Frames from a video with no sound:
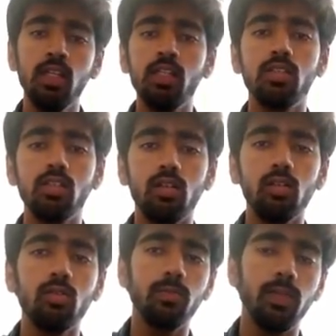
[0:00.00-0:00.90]

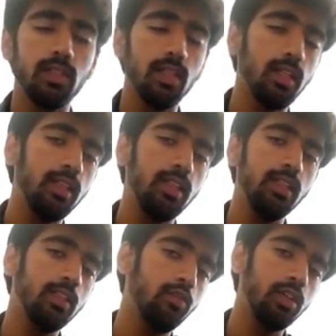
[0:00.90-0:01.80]
So basically
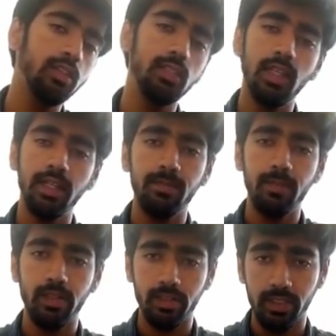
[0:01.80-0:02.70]
it works like
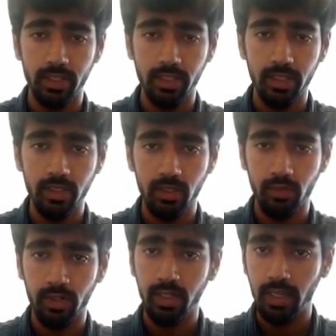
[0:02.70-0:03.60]
there are 16
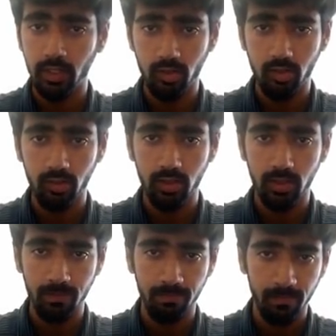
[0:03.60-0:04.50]
different
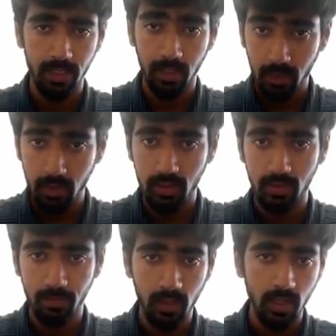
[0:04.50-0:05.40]
electrodes
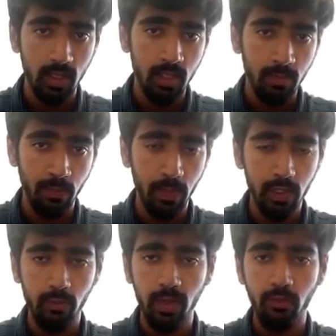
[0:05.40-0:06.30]
segments
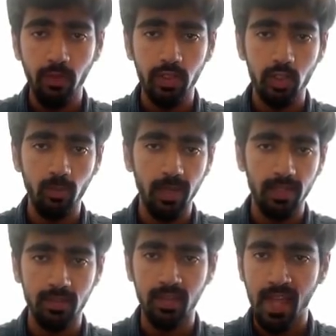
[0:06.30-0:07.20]
between which you
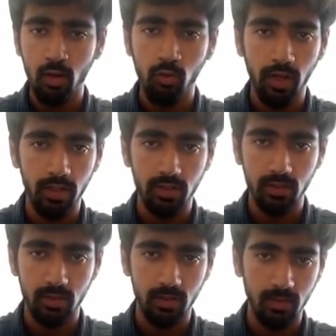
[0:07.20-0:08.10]
place the
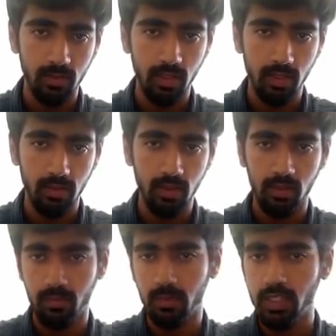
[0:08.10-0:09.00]
nanowires, the
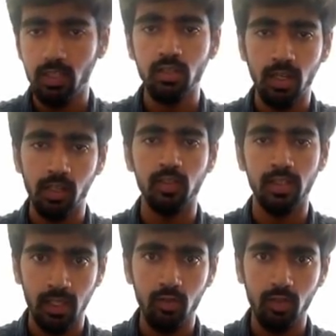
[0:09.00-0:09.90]
tin
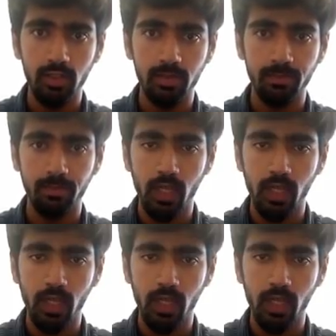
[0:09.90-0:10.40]
dioxide nanowires.